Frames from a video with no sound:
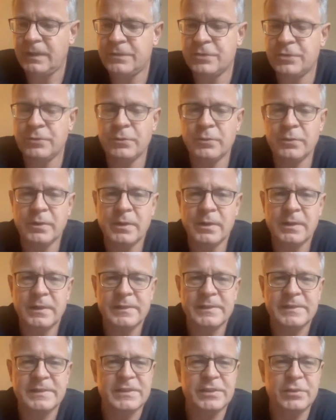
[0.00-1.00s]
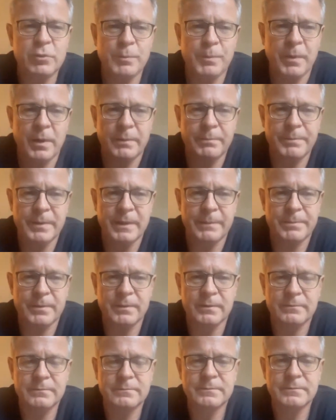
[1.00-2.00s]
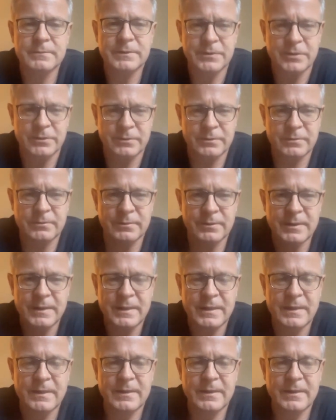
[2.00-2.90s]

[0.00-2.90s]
to snoop on people, to